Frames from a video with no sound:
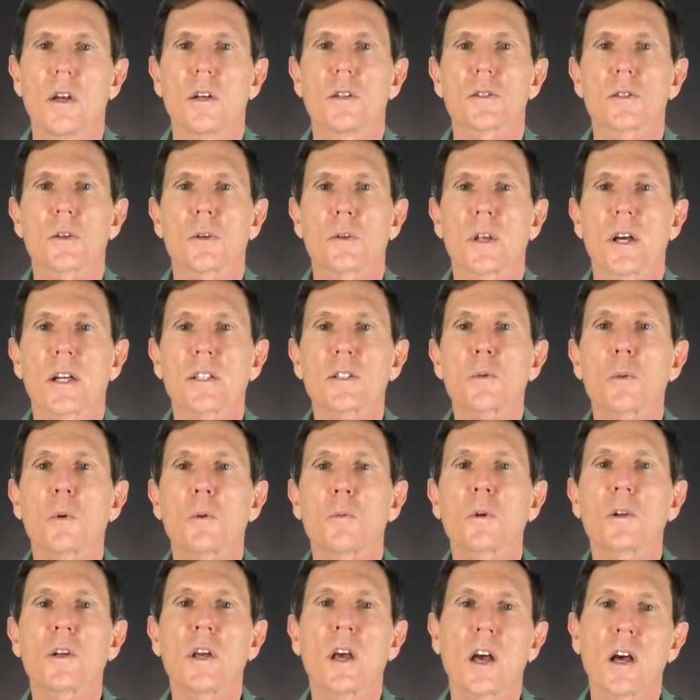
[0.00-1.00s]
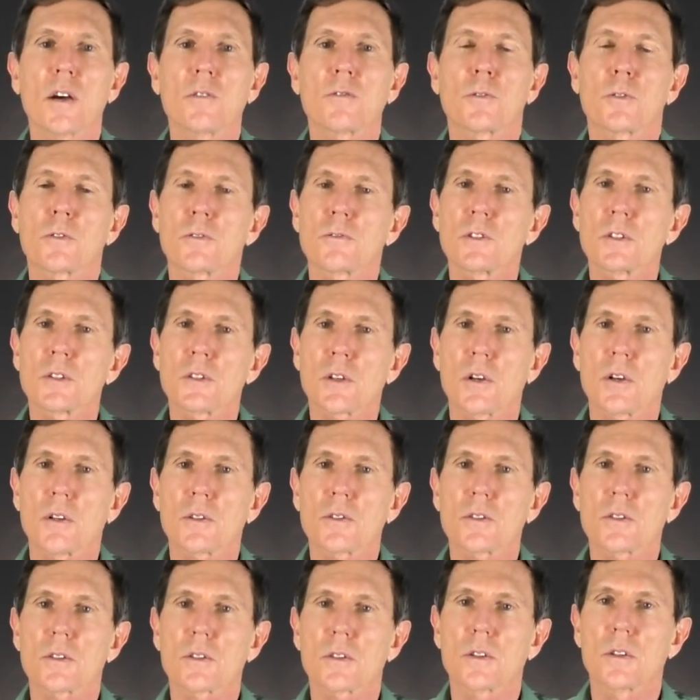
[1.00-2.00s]
So that's what we have for
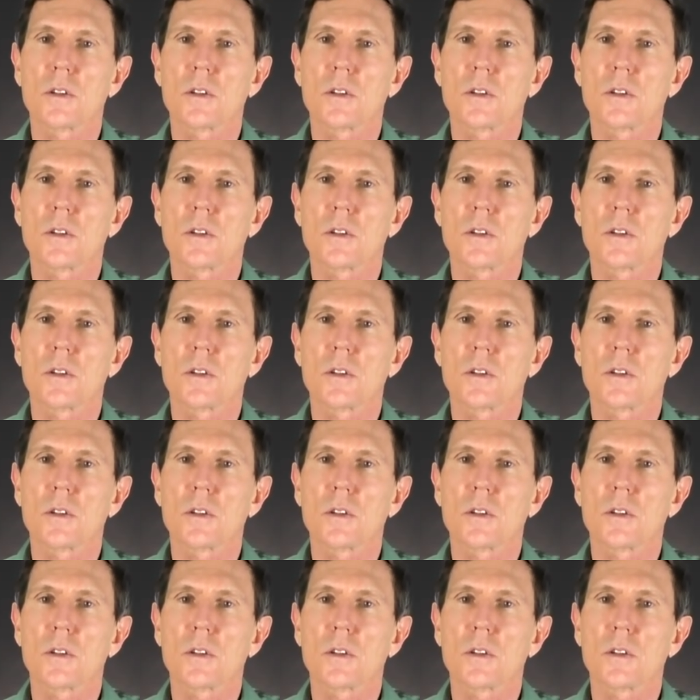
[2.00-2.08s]
results.